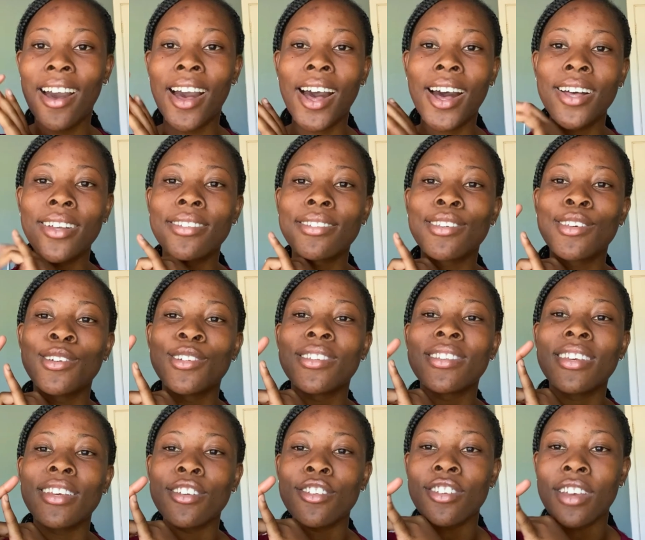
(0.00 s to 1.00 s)
Ask your
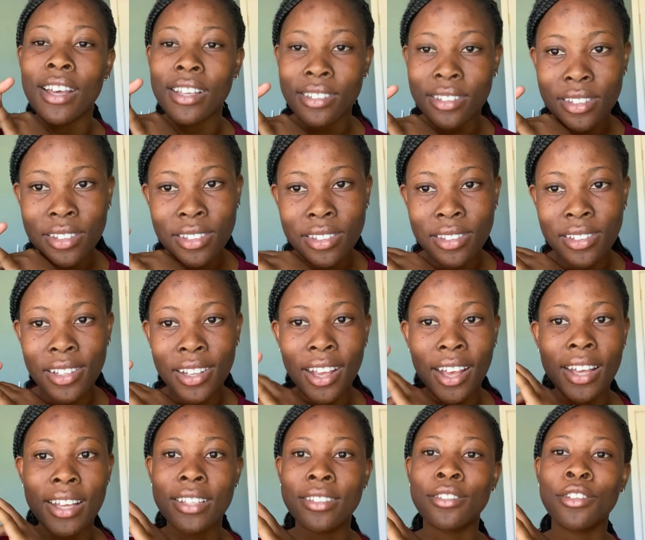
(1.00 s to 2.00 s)
teachers,
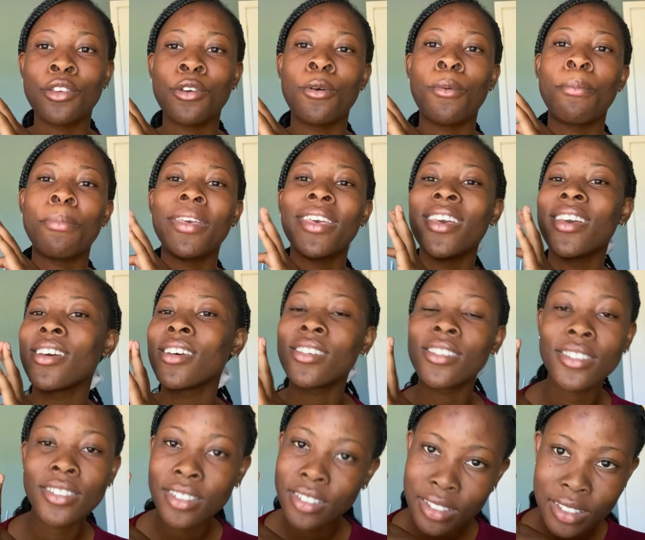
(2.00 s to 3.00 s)
ask your
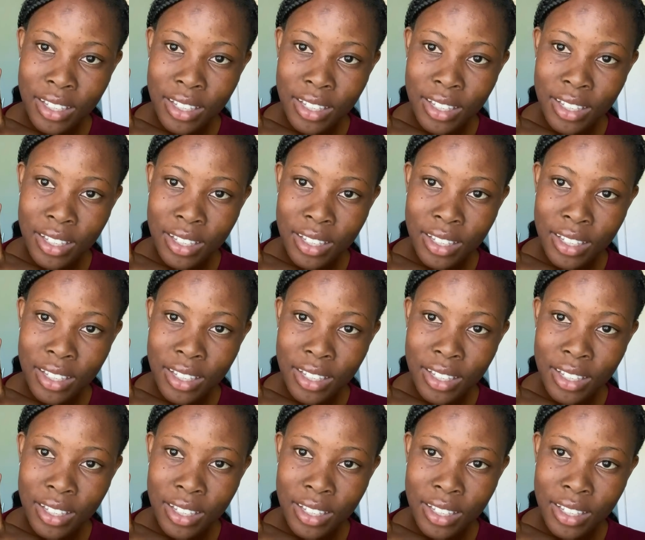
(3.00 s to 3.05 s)
peers,